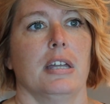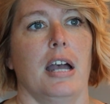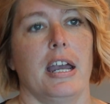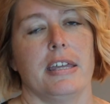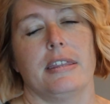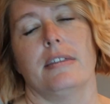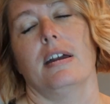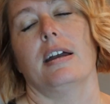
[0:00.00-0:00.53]

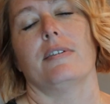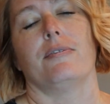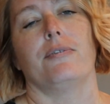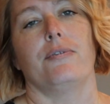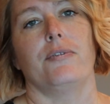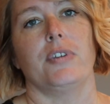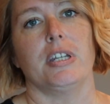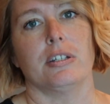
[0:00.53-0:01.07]
I
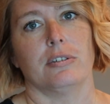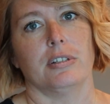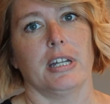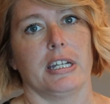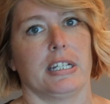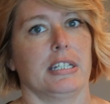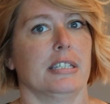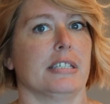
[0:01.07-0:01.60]
feel
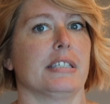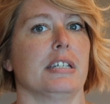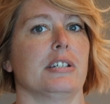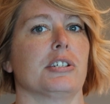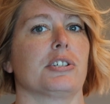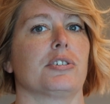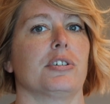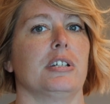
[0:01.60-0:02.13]
like in this
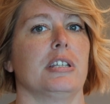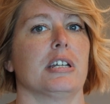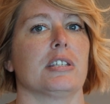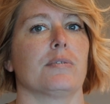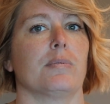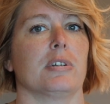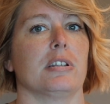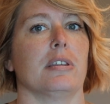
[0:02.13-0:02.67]
industry,
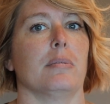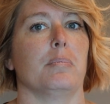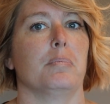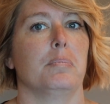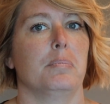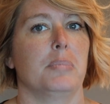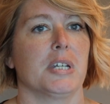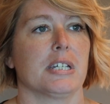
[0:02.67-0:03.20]
that's one of the
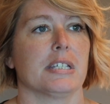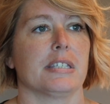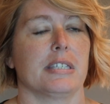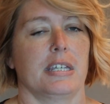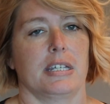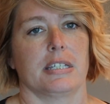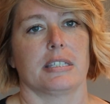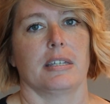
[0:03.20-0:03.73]
biggest
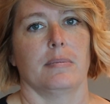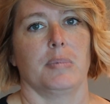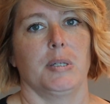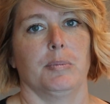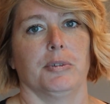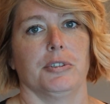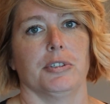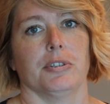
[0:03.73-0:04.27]
things that
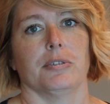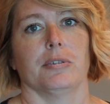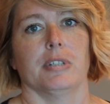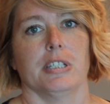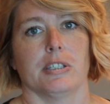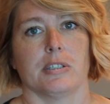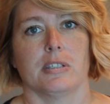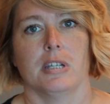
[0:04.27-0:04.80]
people do,
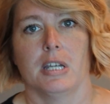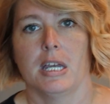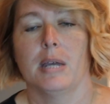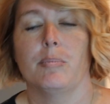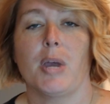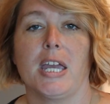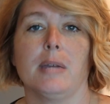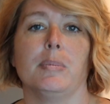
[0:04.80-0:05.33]
is
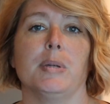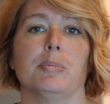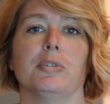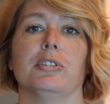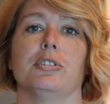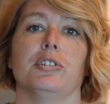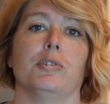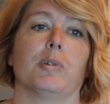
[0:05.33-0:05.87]
paying
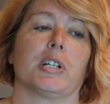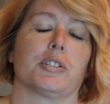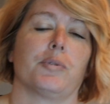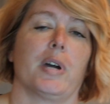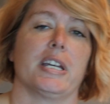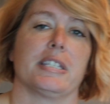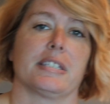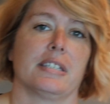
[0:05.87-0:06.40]
people to do work
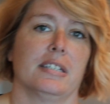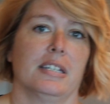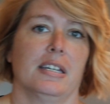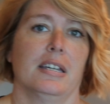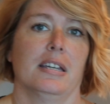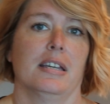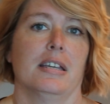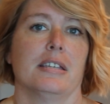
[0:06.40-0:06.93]
twice.
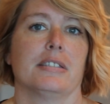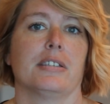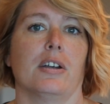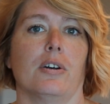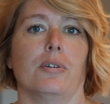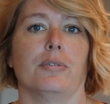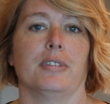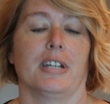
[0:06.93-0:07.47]

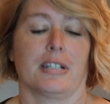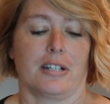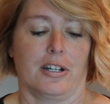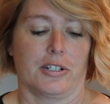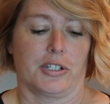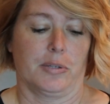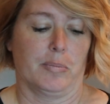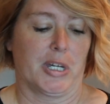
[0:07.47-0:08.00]
So that
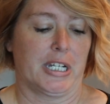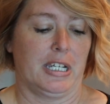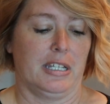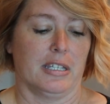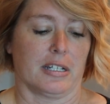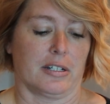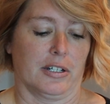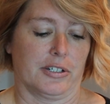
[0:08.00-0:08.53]
costs you money,
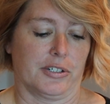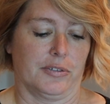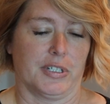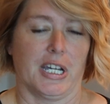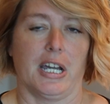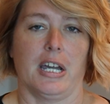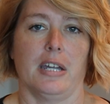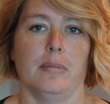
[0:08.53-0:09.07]
that costs you
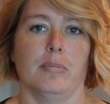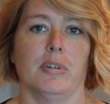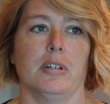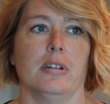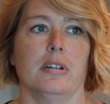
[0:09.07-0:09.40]
time.